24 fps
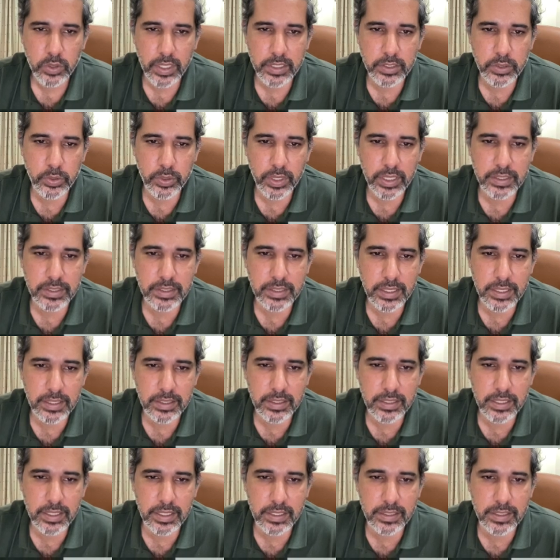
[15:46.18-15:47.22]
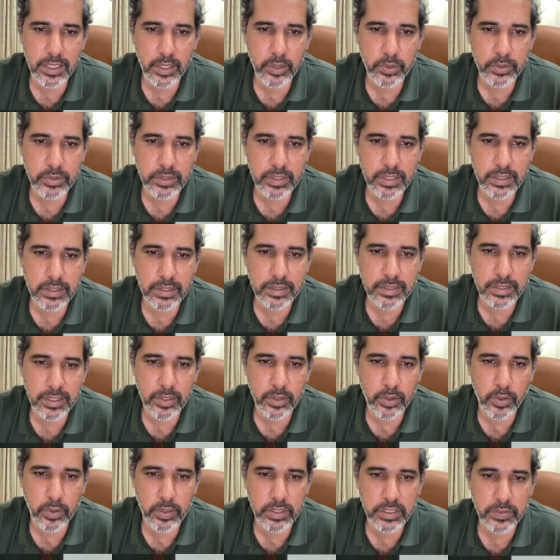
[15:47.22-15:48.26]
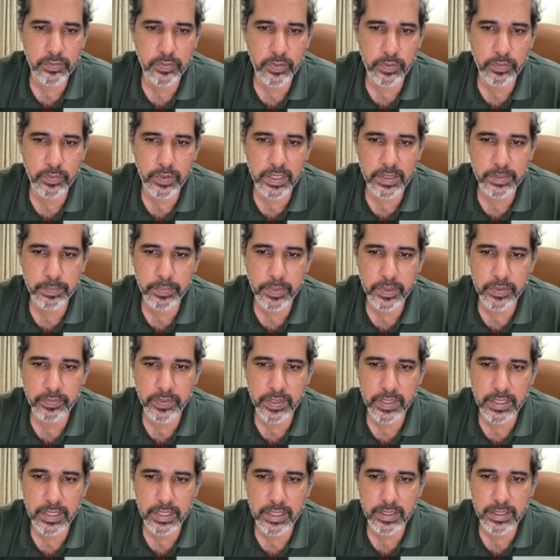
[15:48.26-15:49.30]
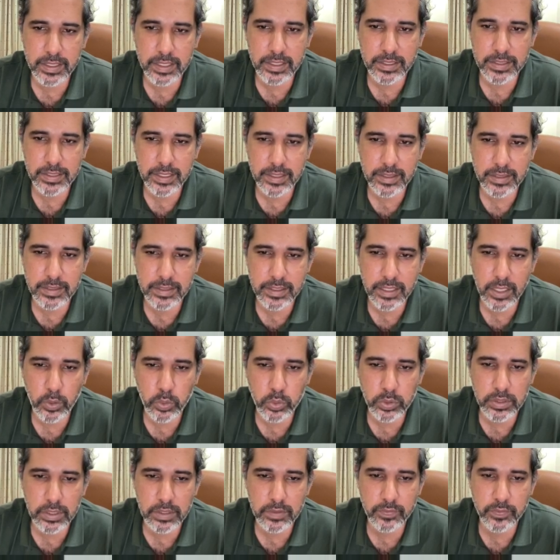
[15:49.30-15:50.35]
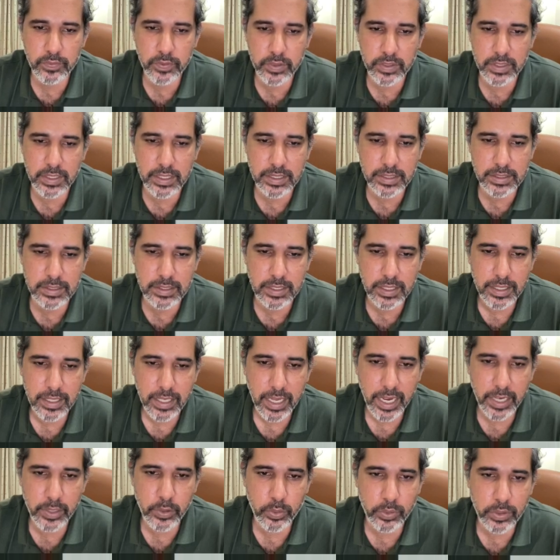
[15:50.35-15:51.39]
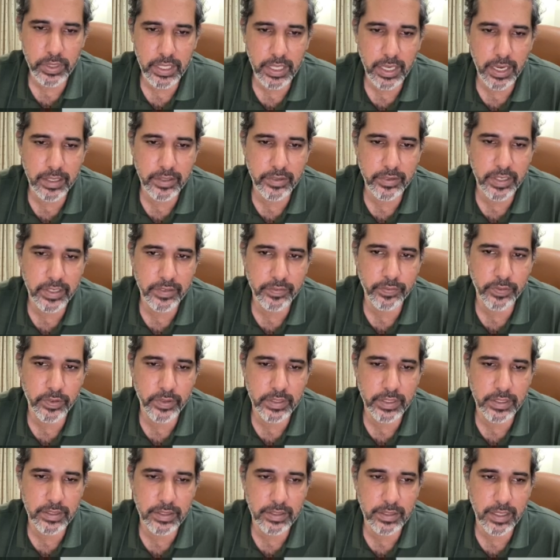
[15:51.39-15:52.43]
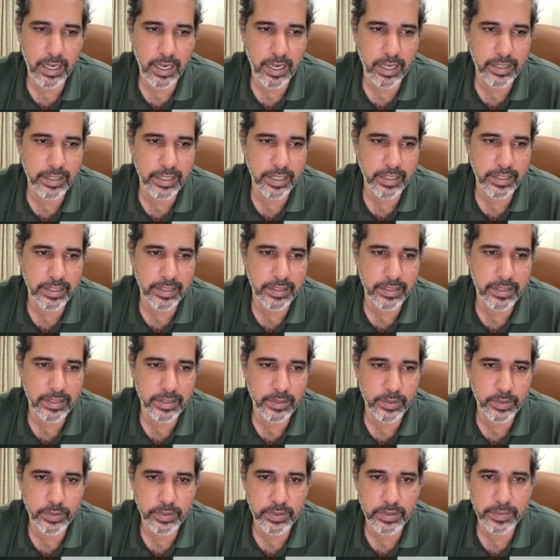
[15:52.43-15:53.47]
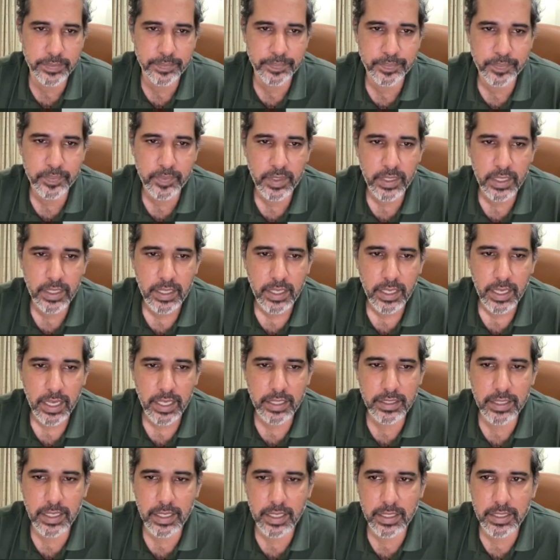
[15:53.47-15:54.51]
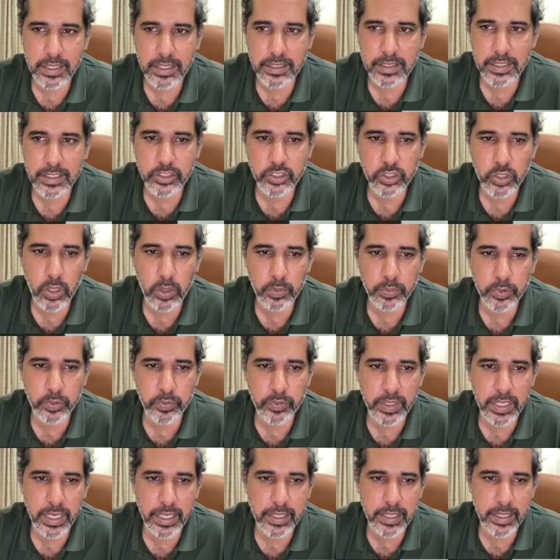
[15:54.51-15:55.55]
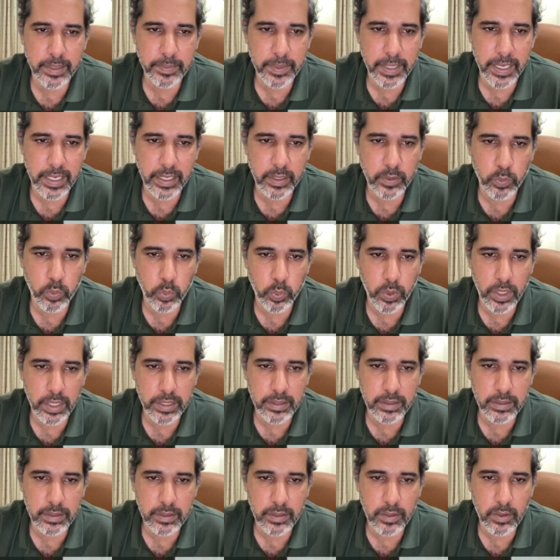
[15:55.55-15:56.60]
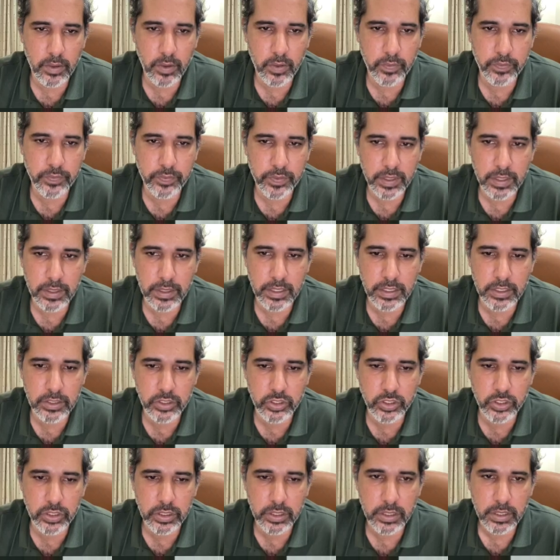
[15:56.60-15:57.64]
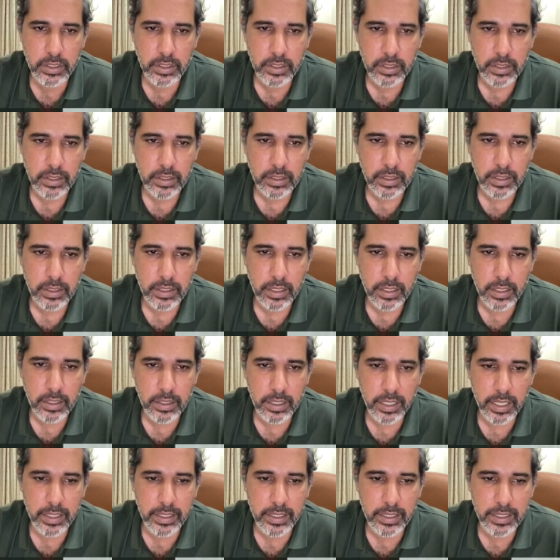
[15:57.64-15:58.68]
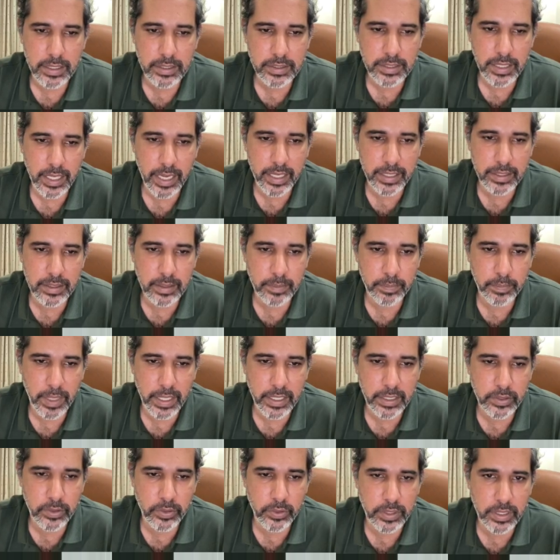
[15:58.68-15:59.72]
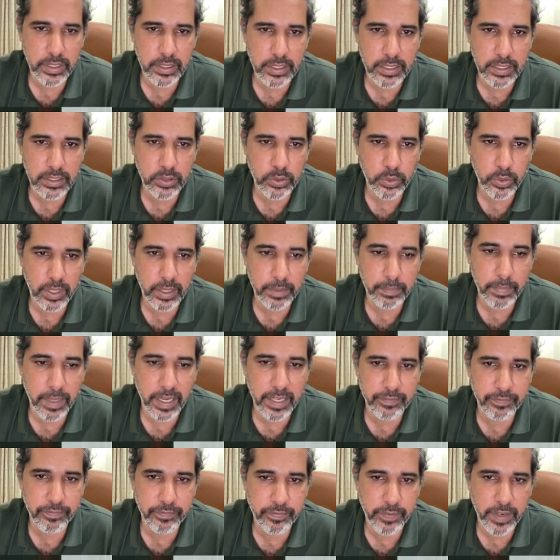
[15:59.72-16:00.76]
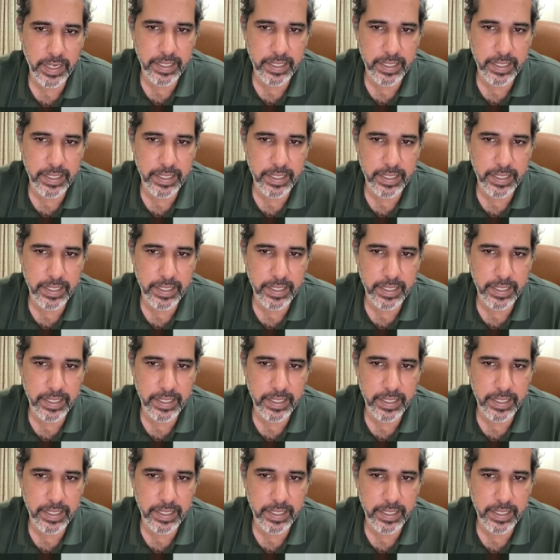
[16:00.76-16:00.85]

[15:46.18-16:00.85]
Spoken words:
So as you can see, 3000 is the cost for one perfect Lattice and 1000 for this, and only 100 for the R-rated heroes. In the arena shop, you will end up getting one of each at least, and the micro lattice you can buy